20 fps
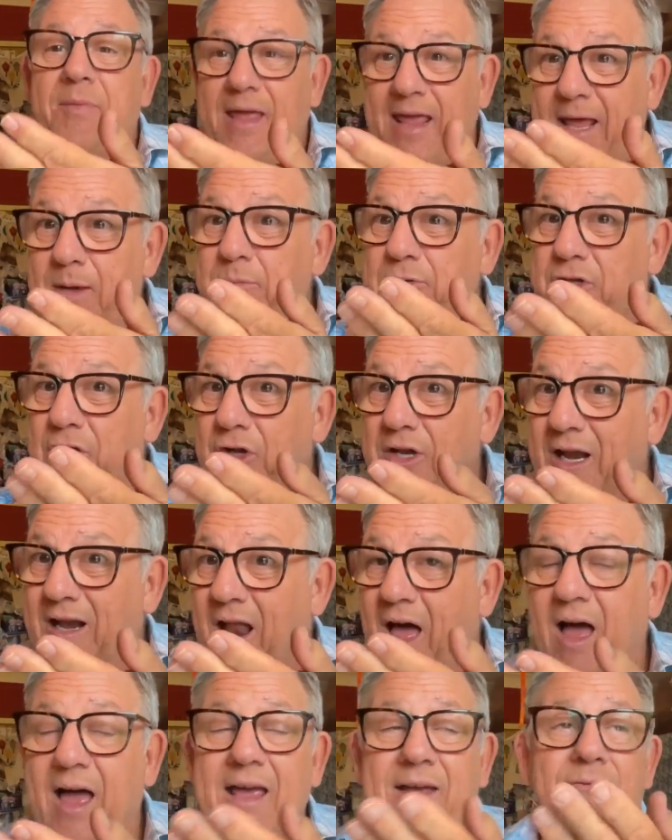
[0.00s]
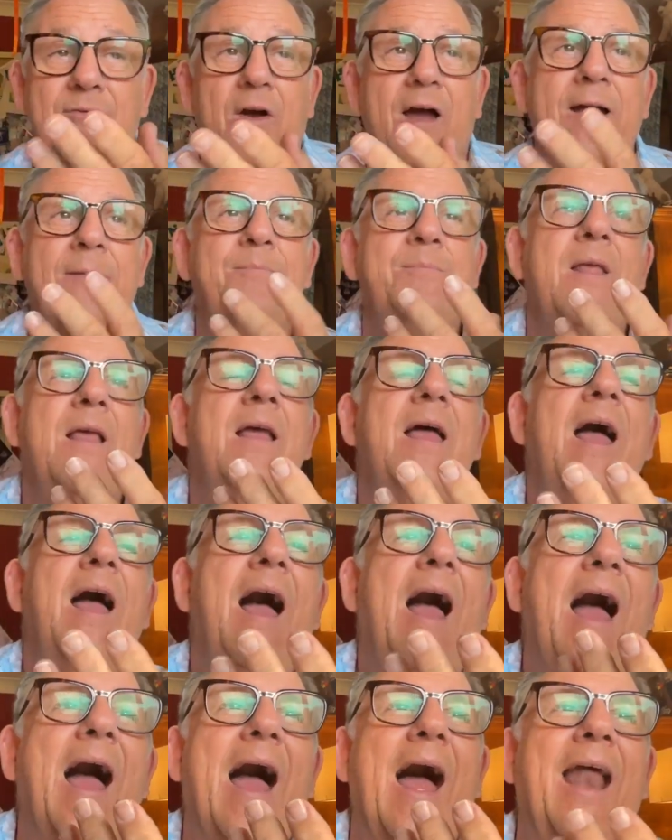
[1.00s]
up that he was doing a live, right?
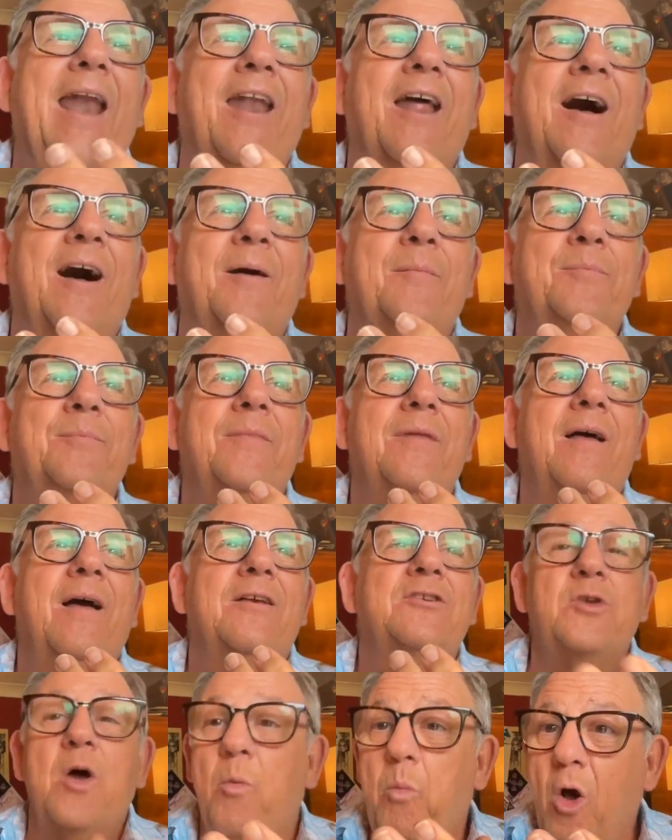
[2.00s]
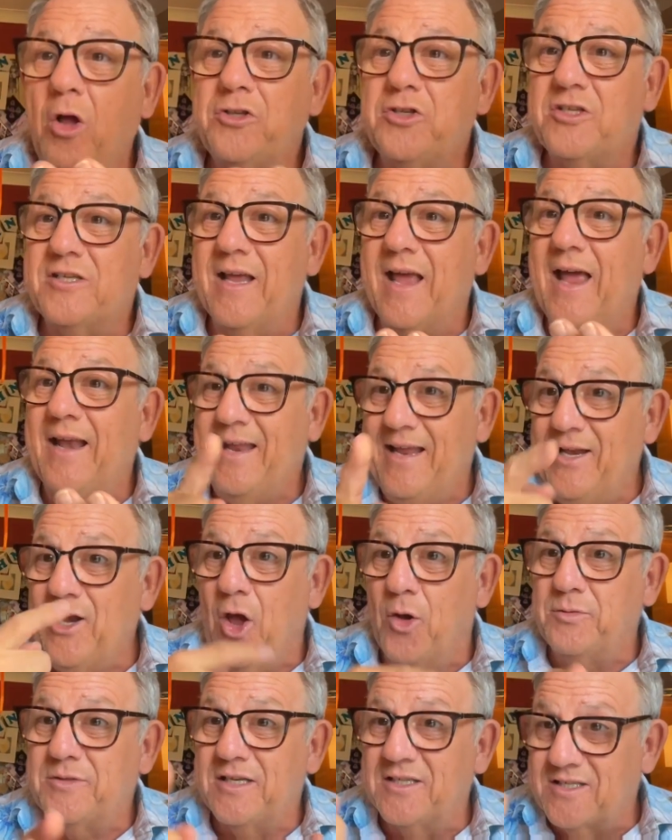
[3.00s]
And so I watched it and he
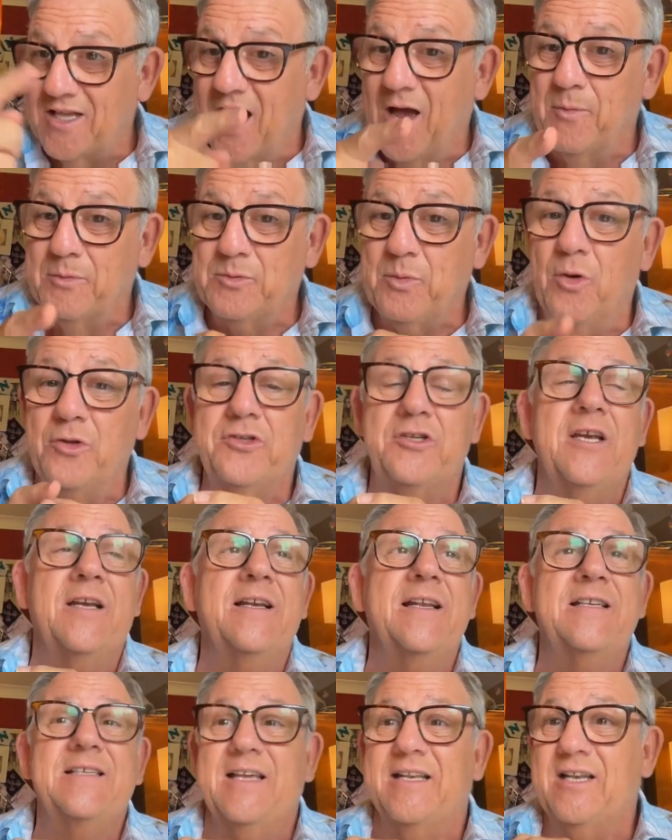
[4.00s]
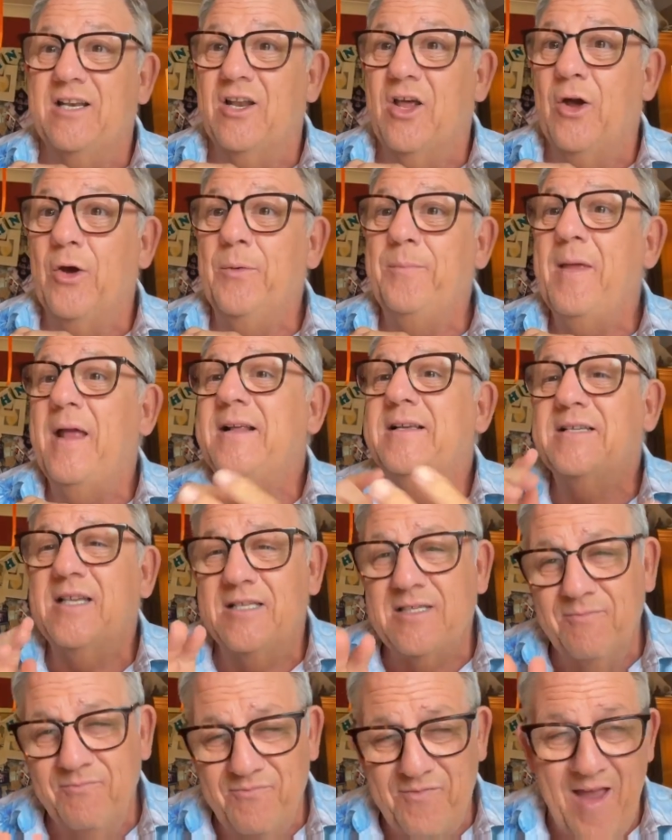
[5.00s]
noticed that I was watching and he said hello and he
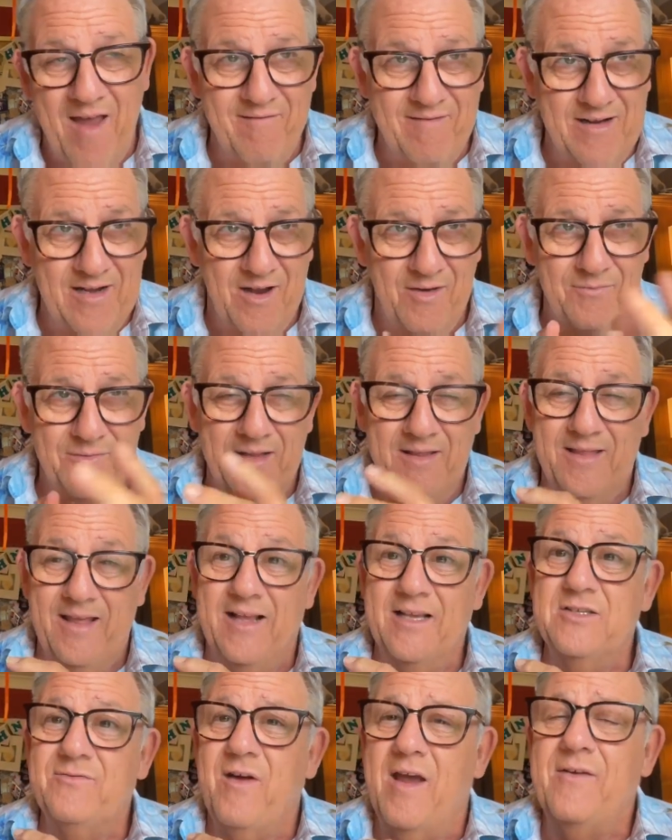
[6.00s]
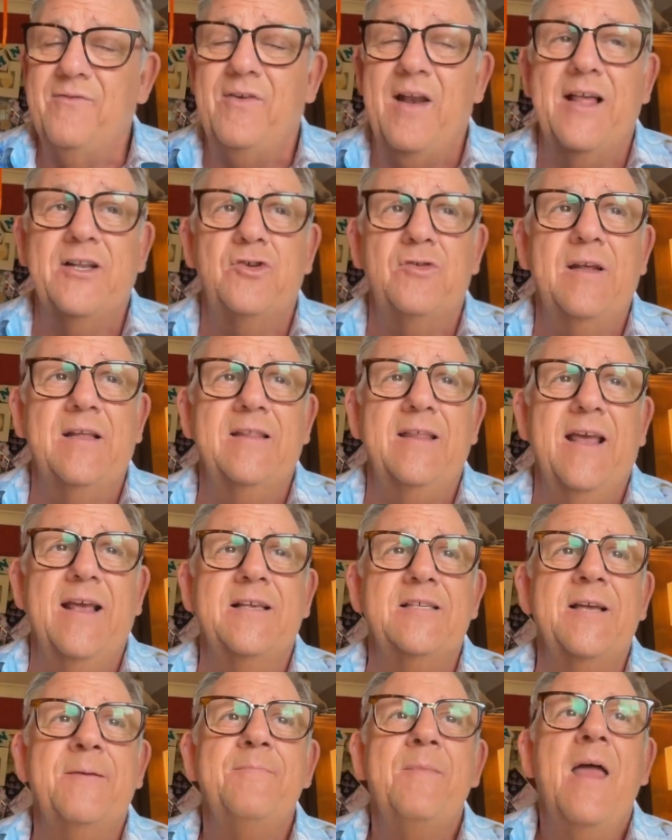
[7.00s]
said some very lovely things, very flattering
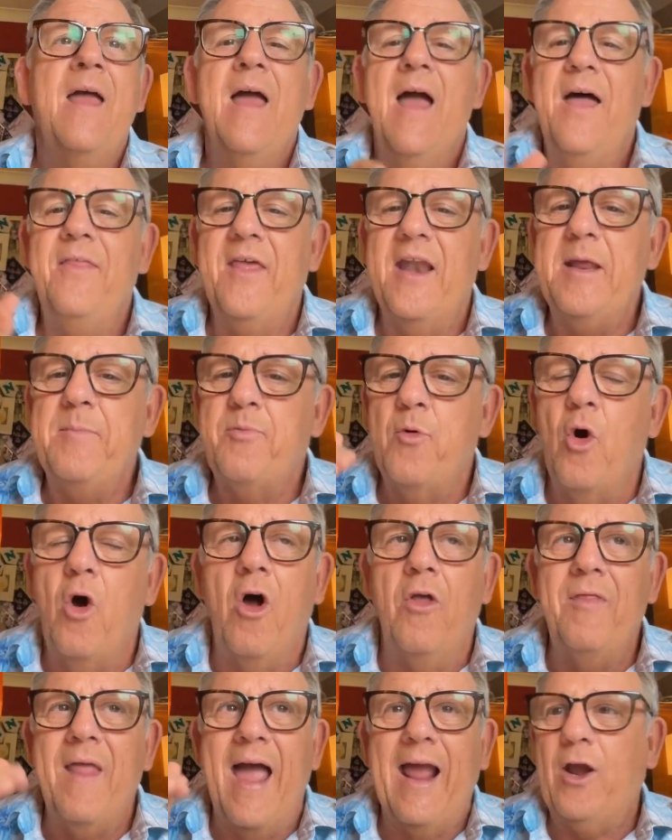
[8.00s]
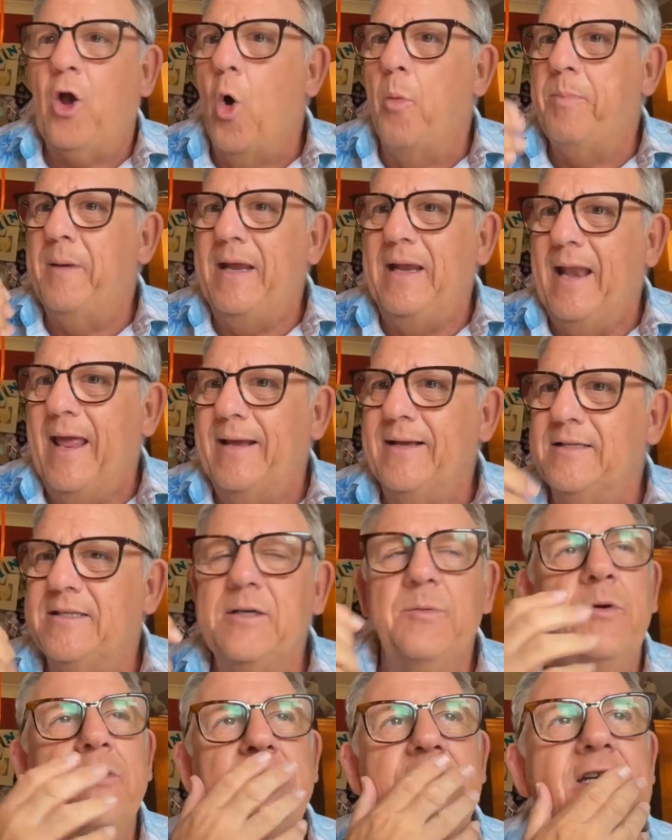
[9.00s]
things. And then he brought on that gobby
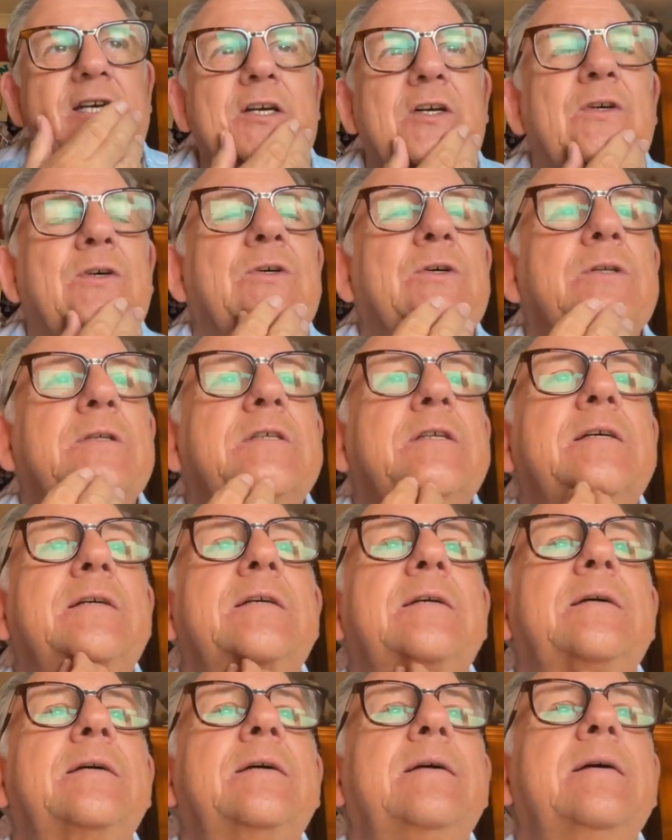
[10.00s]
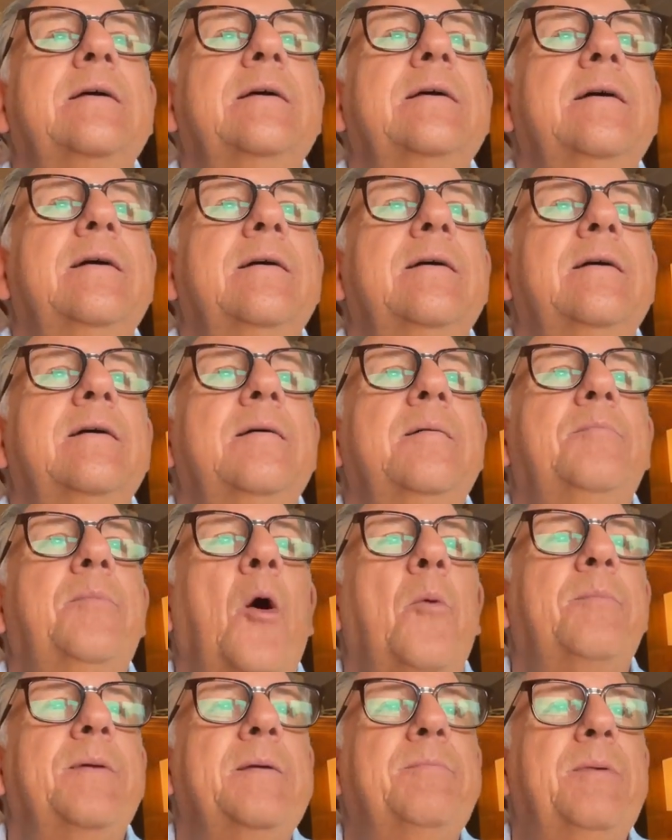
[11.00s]
lady. What's she called?
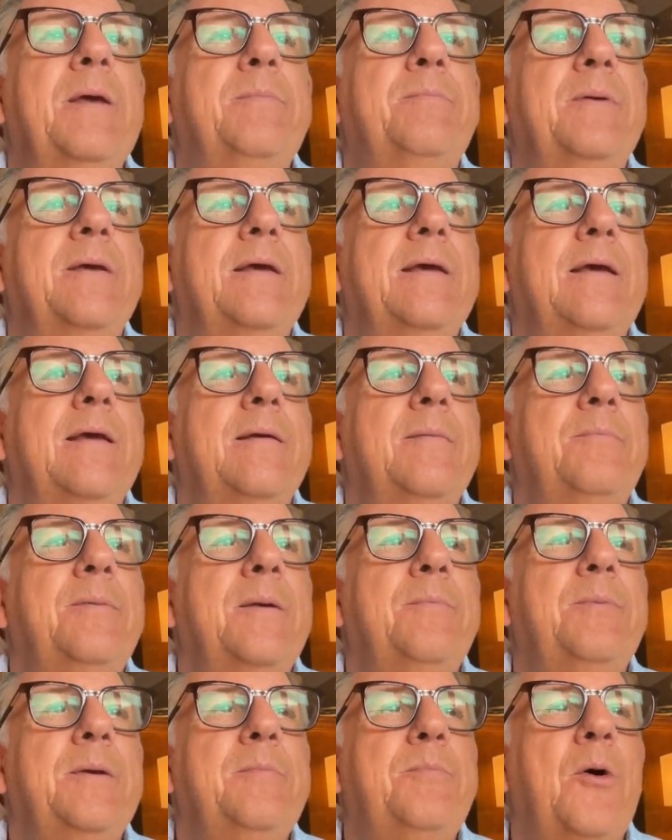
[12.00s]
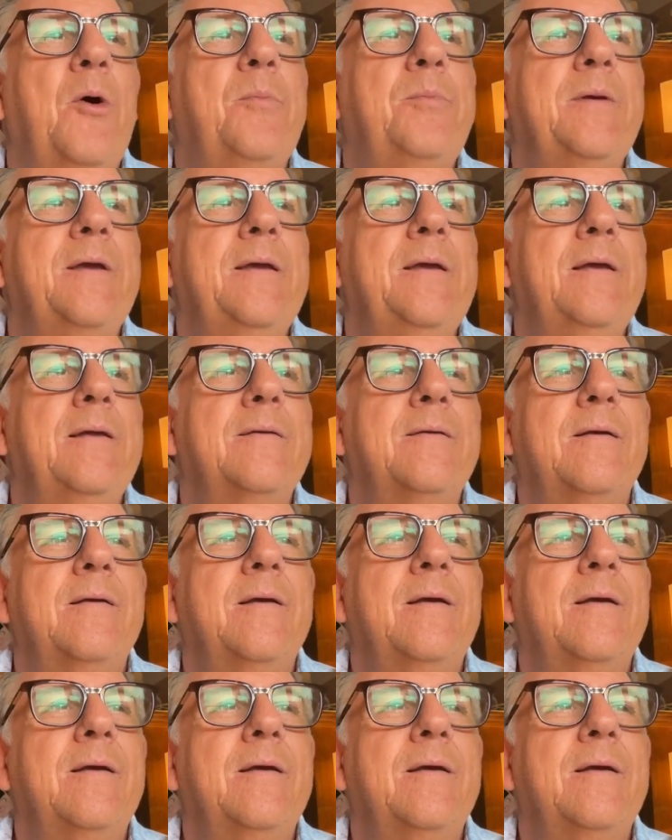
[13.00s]
Bobby Bibby. Bibby Bobby?